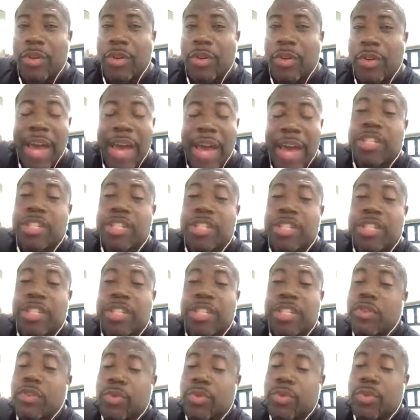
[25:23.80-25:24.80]
We've had some
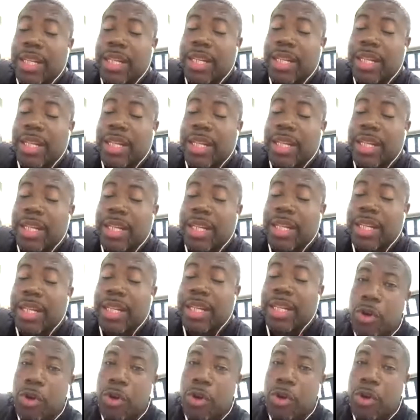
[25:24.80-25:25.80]
curves. We had to link to those
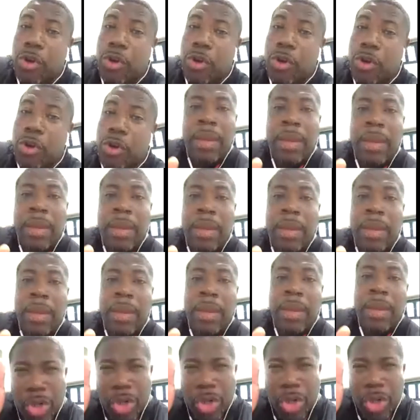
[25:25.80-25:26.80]
curves. We're on a
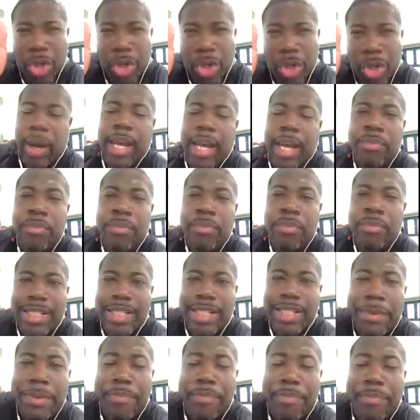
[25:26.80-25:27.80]
straightaway. It's time to
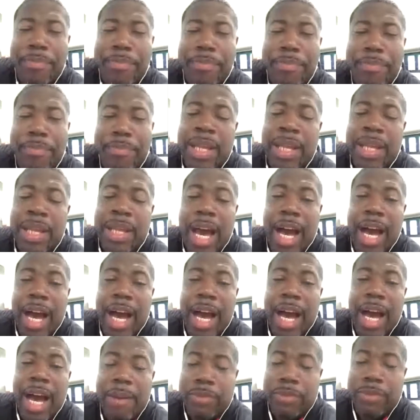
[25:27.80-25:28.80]
balance the bike. I'm
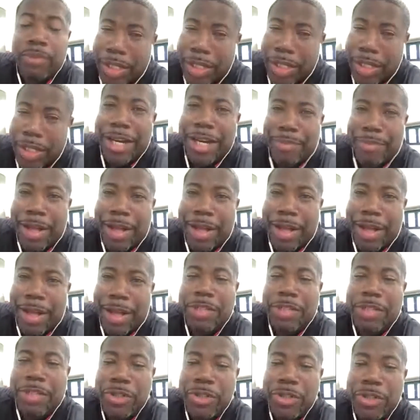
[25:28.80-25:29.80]
excited about the Full Throttle Experience
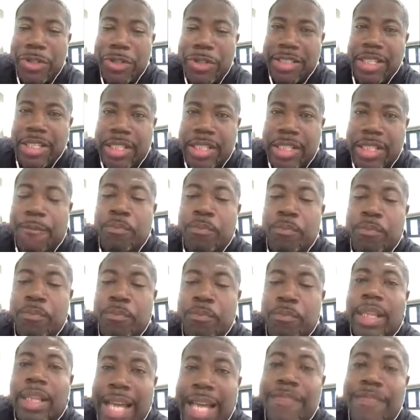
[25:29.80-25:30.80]
2016.
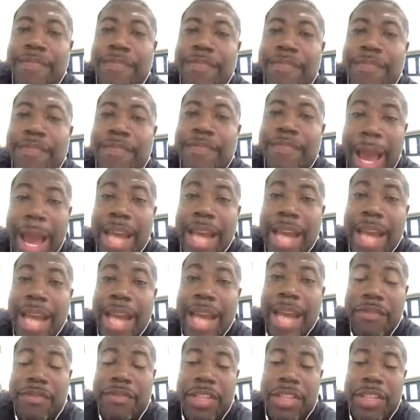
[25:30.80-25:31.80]
Lives are going to be radically
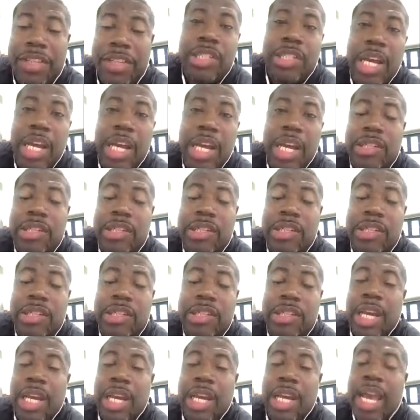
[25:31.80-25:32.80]
shifted and changed.
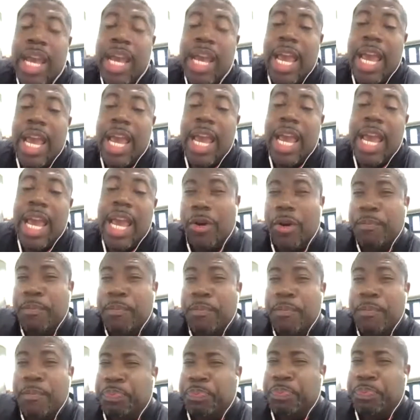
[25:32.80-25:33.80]
And if you're ready
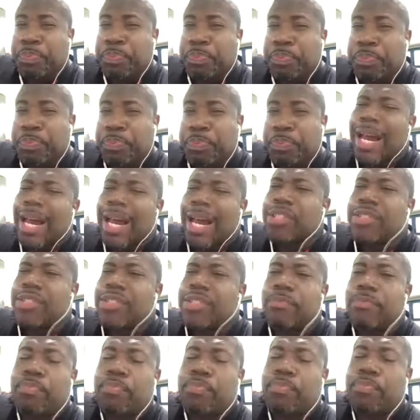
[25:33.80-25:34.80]
for
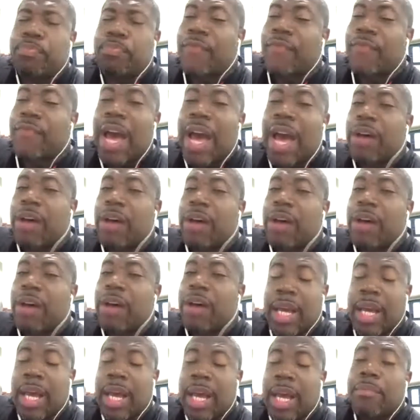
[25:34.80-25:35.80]
profound
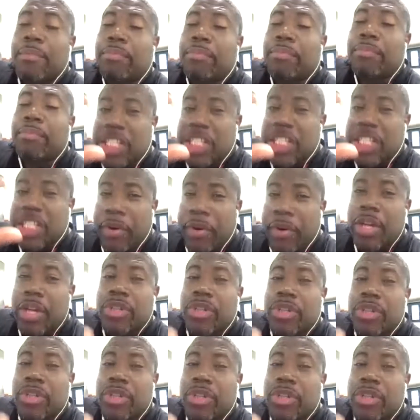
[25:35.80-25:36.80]
learning, but
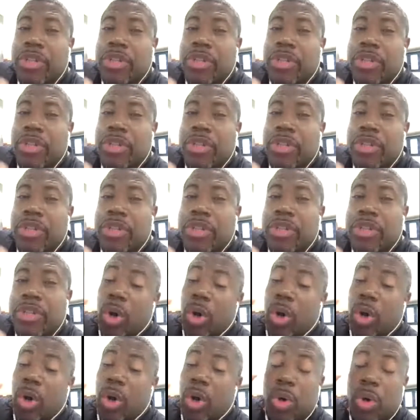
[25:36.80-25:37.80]
experiential learning at a
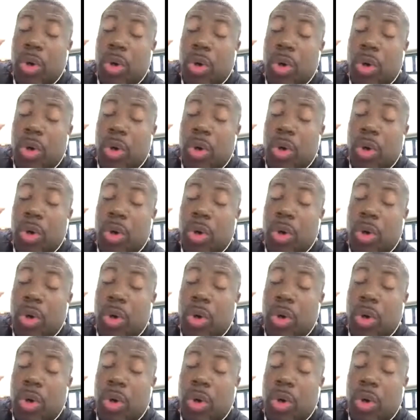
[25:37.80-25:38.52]
whole nother level,